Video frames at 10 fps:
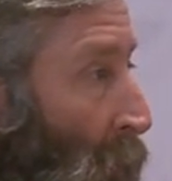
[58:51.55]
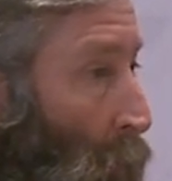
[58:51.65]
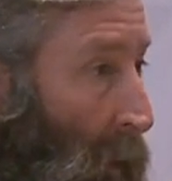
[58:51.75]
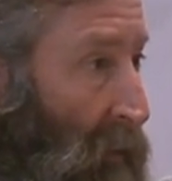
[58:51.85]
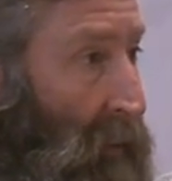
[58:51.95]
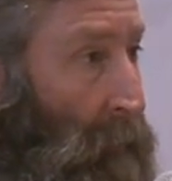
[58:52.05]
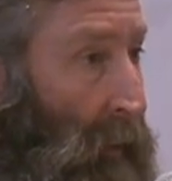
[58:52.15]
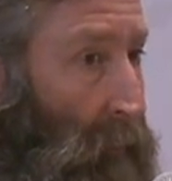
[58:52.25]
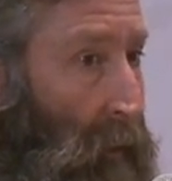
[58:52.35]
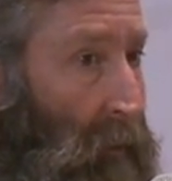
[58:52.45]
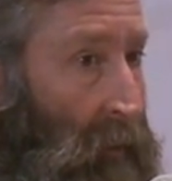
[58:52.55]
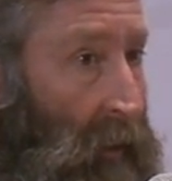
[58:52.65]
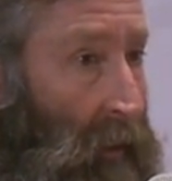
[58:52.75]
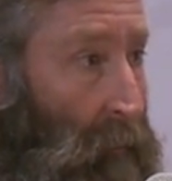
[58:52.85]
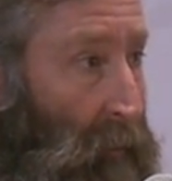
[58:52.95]
wealthy people own
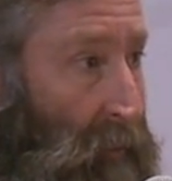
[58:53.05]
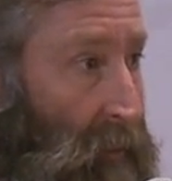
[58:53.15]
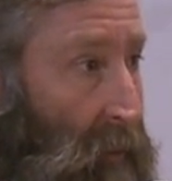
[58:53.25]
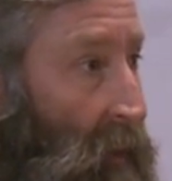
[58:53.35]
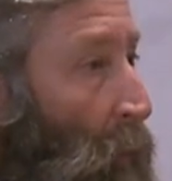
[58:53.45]
the animals.